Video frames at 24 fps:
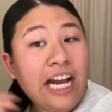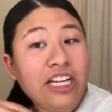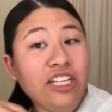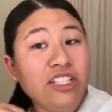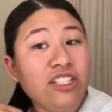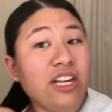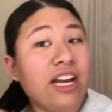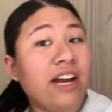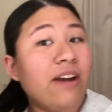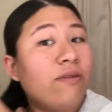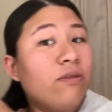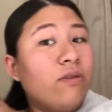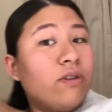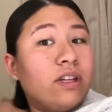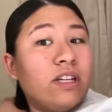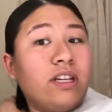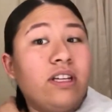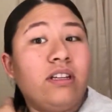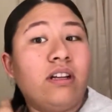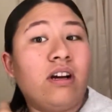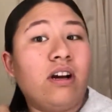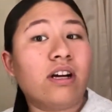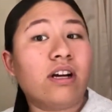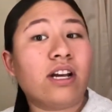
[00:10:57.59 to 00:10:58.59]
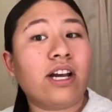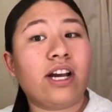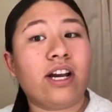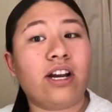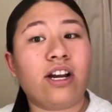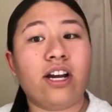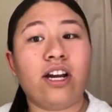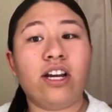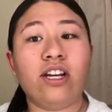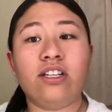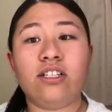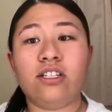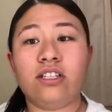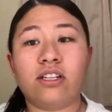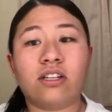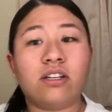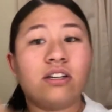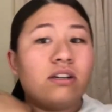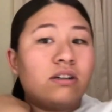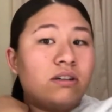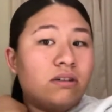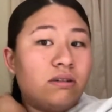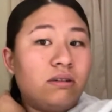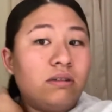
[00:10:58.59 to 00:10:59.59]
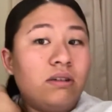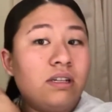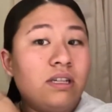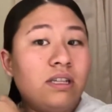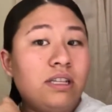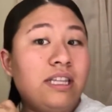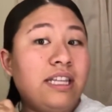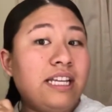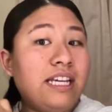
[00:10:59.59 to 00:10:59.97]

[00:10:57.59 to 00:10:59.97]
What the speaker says: I used to have really long hair. It used to go,